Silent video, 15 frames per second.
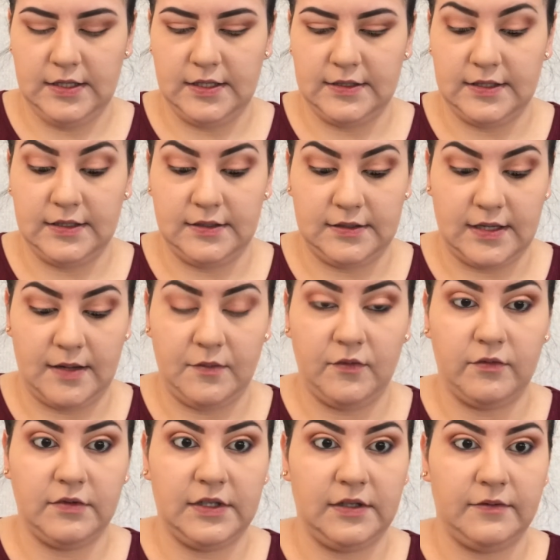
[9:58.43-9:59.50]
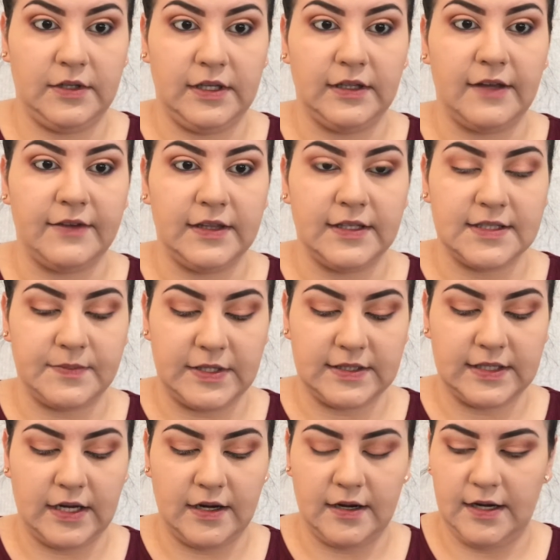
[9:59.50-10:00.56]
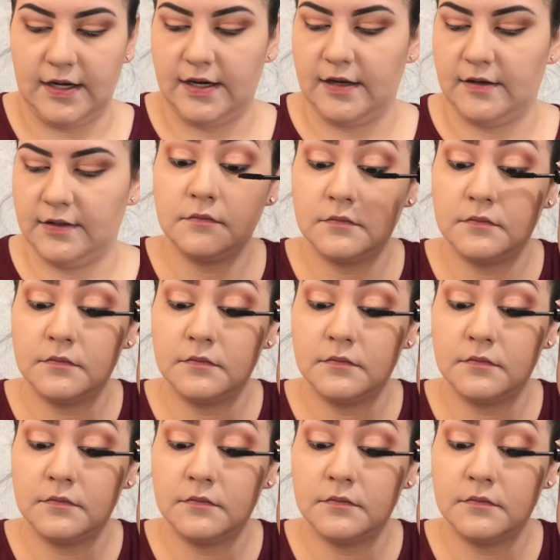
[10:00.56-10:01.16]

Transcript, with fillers: this is I'm really really loving this mascara right now.